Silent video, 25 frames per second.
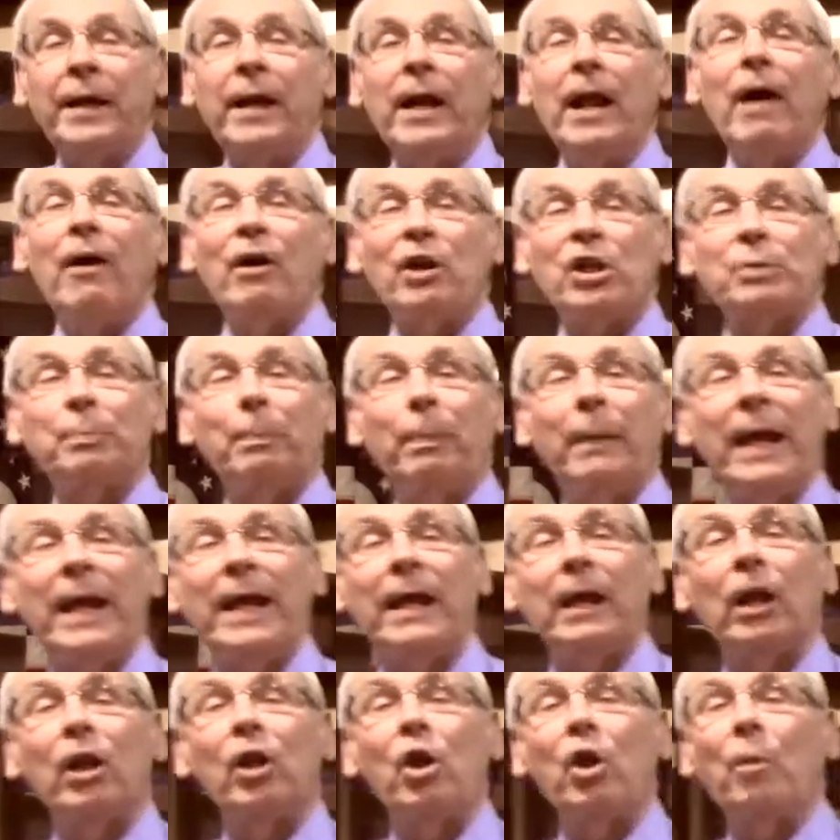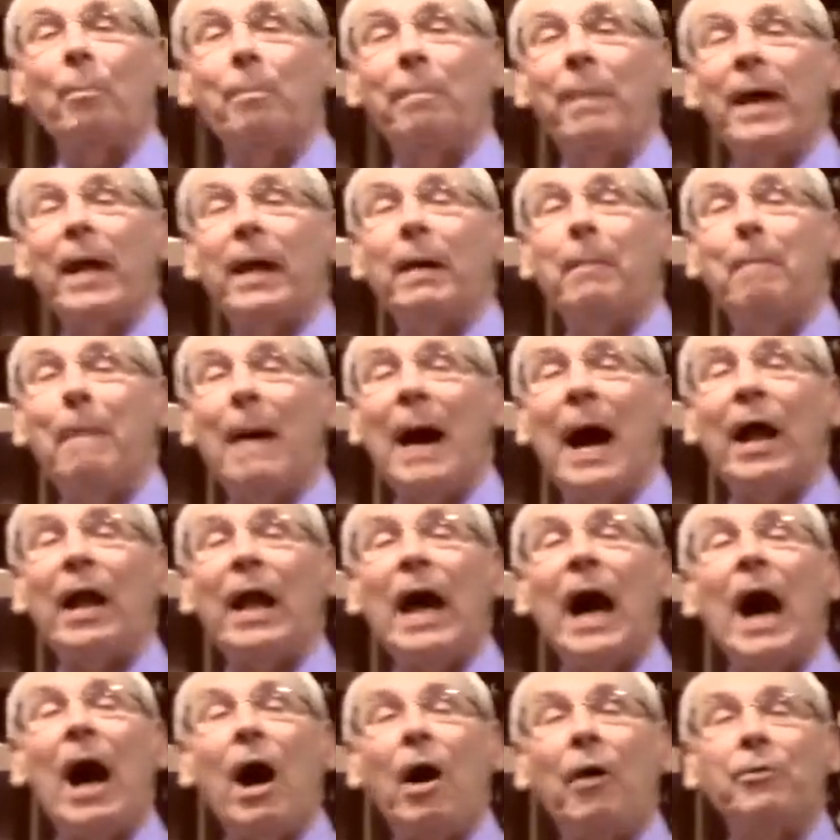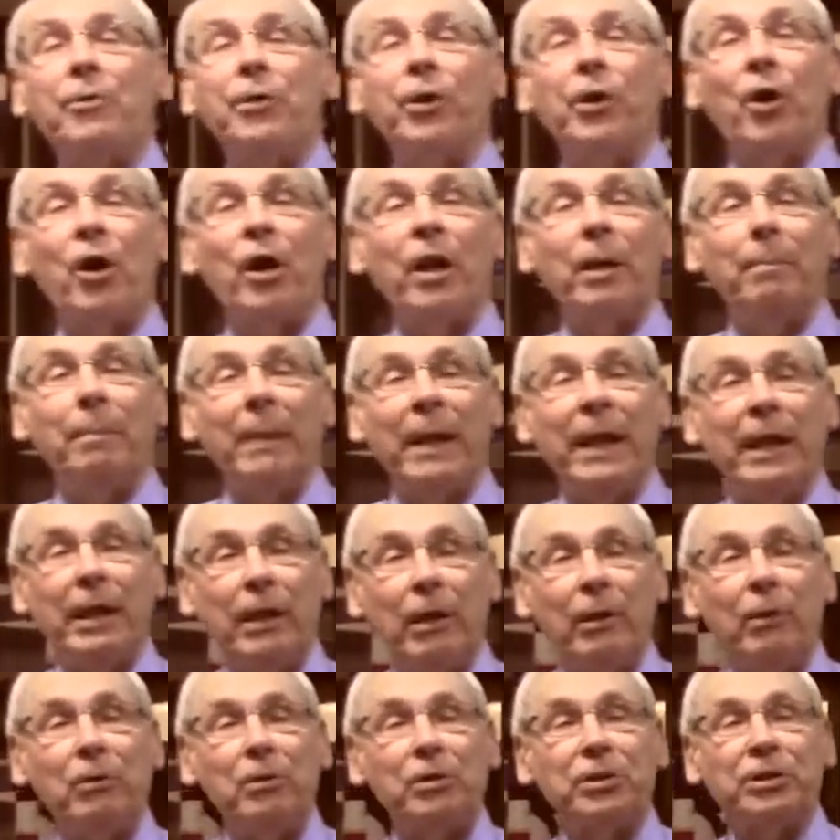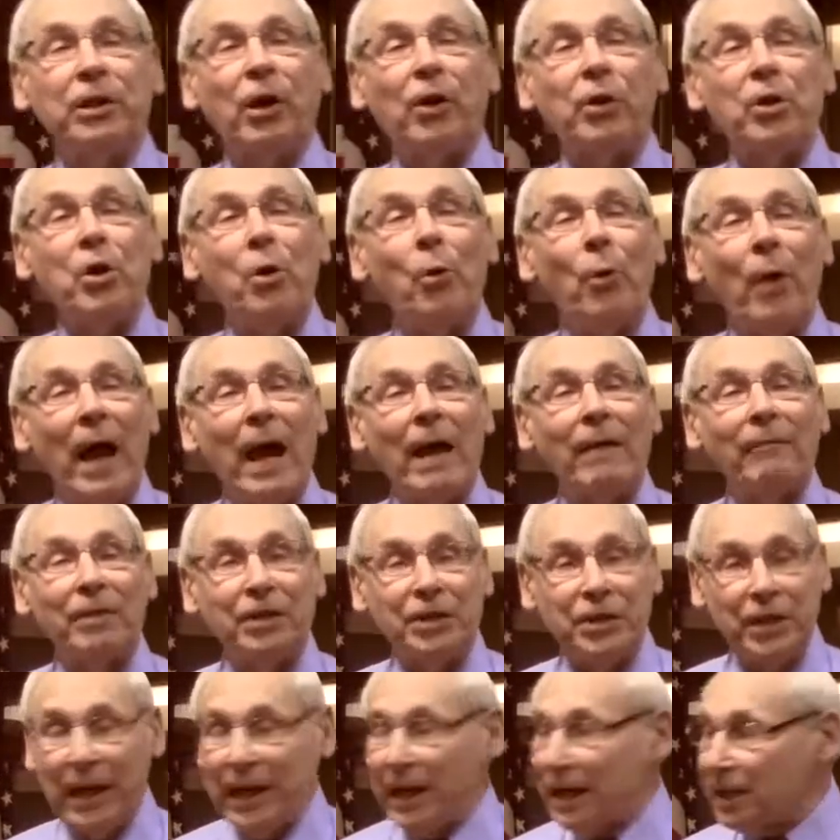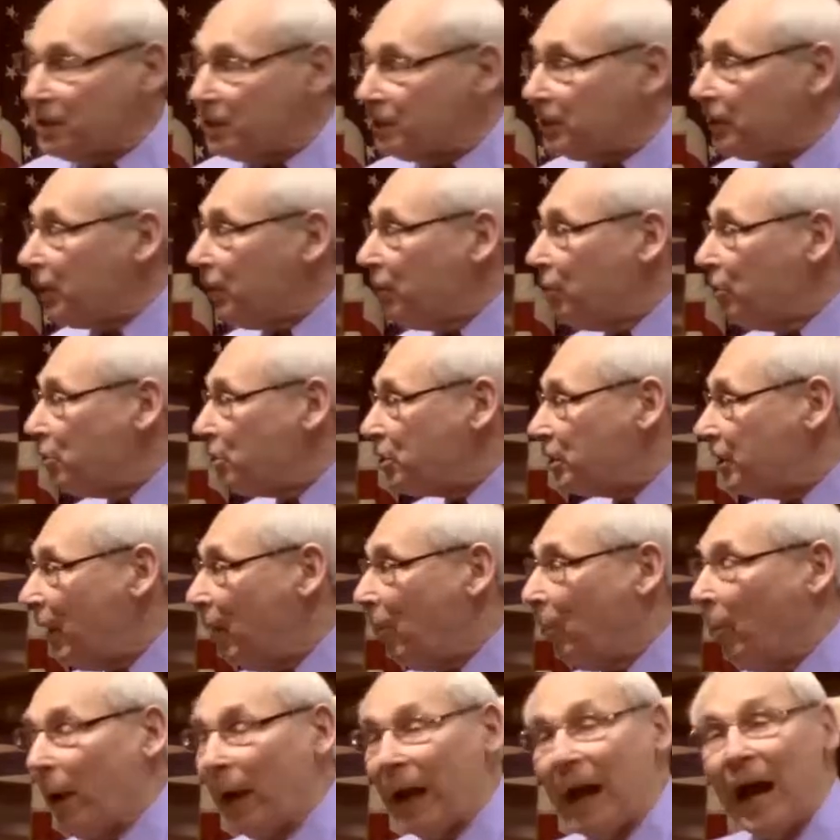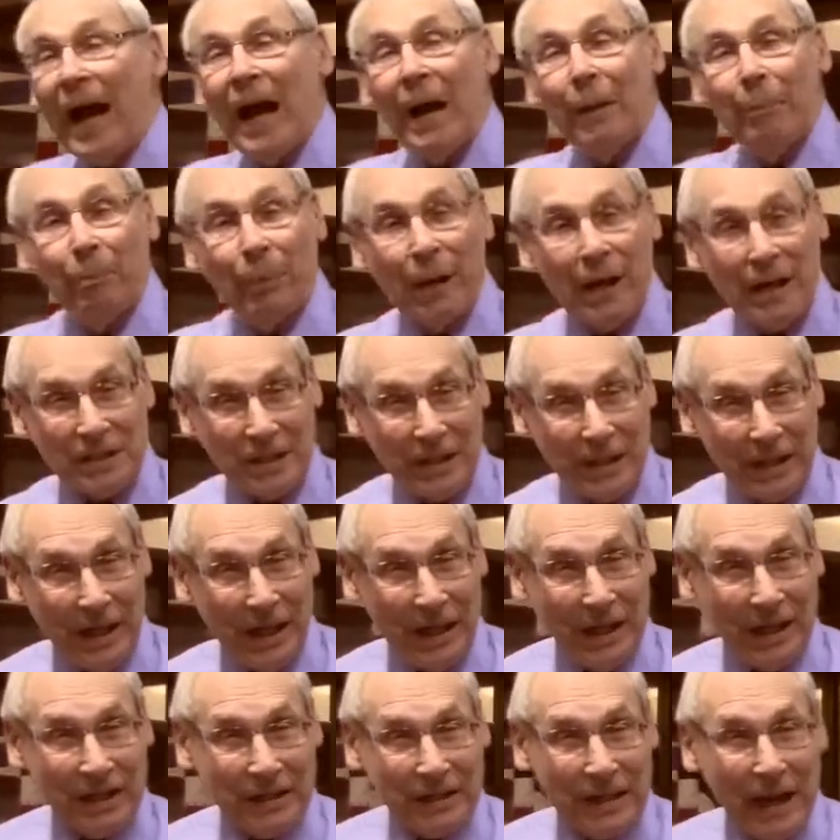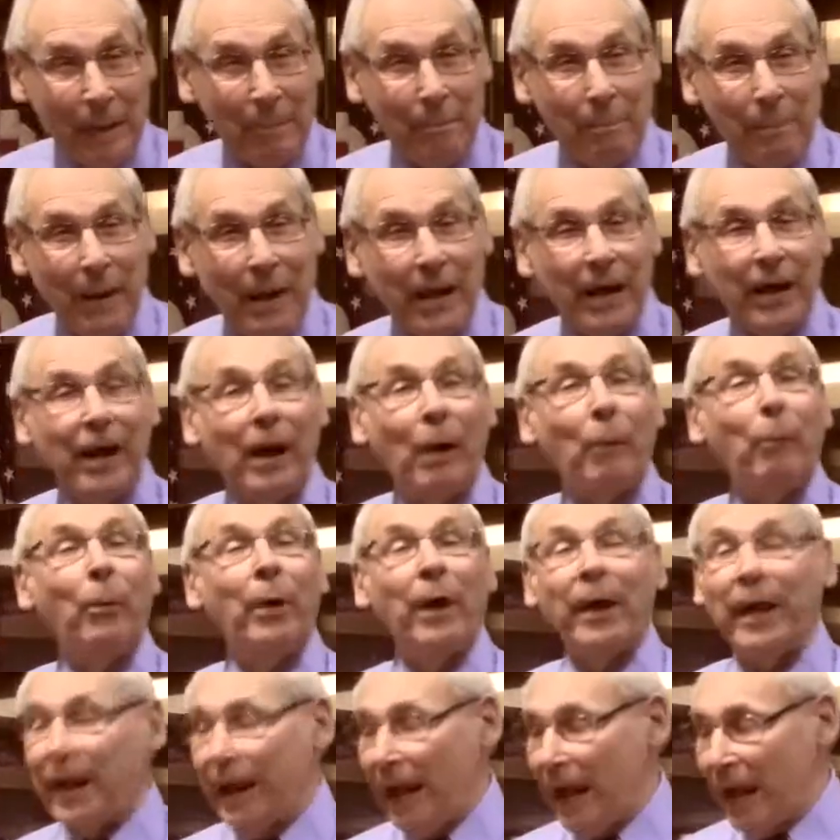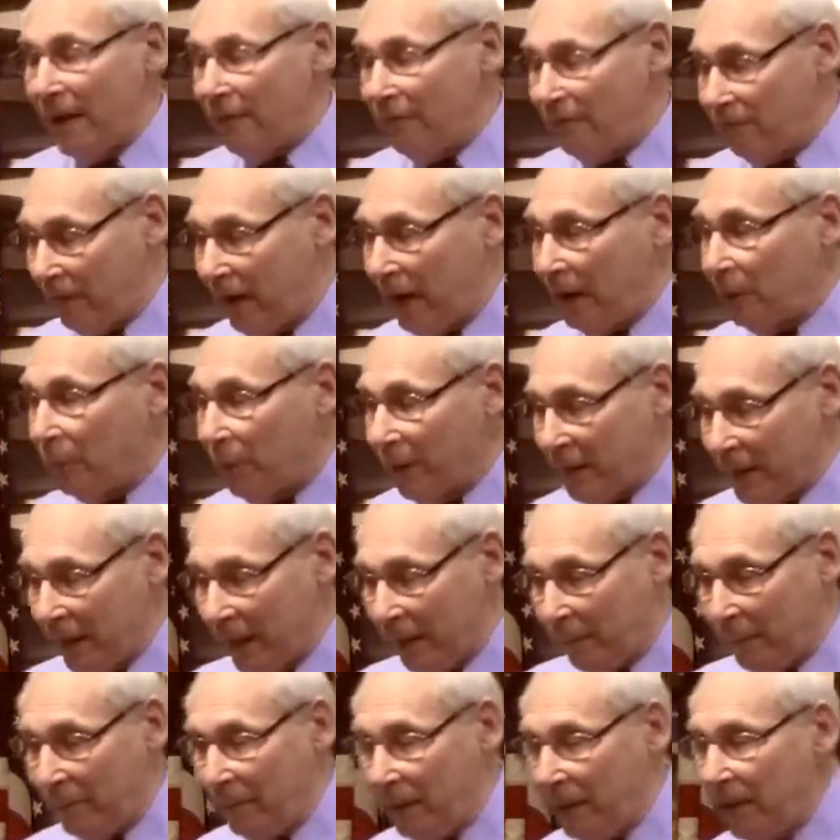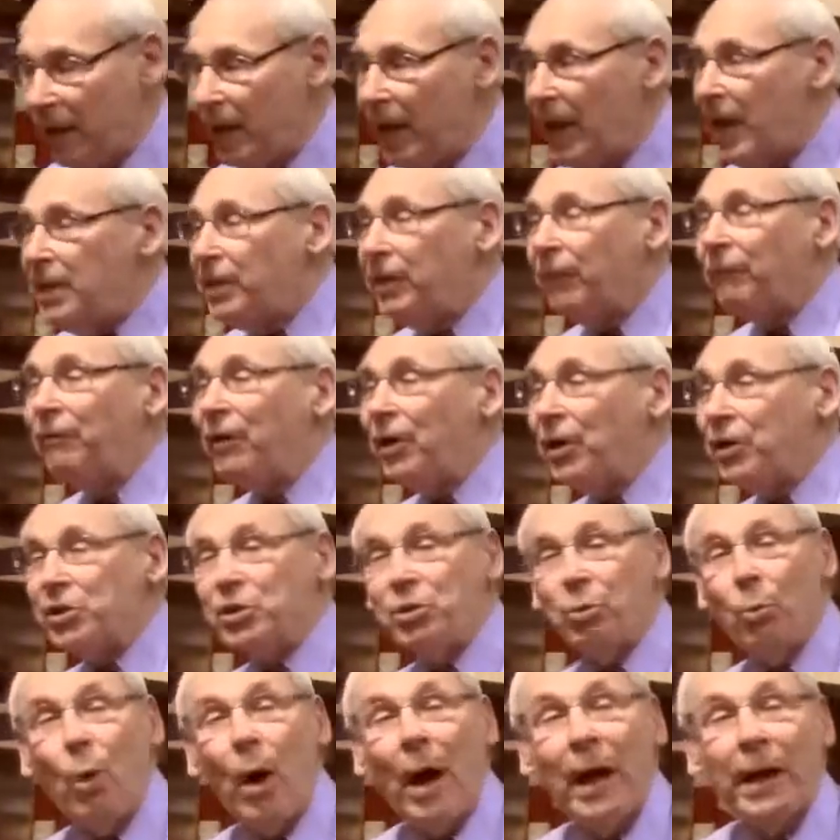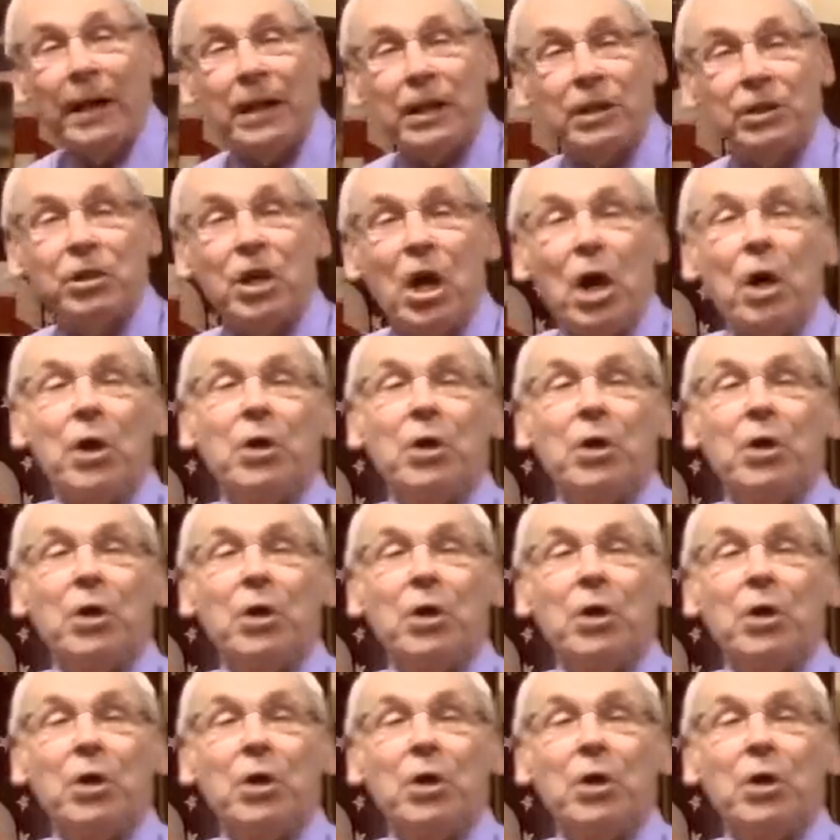and I'll explain a little bit about how they're going to be used, so you'll have a chance to use them when our president is up here and we're going to have fun with him. The first one is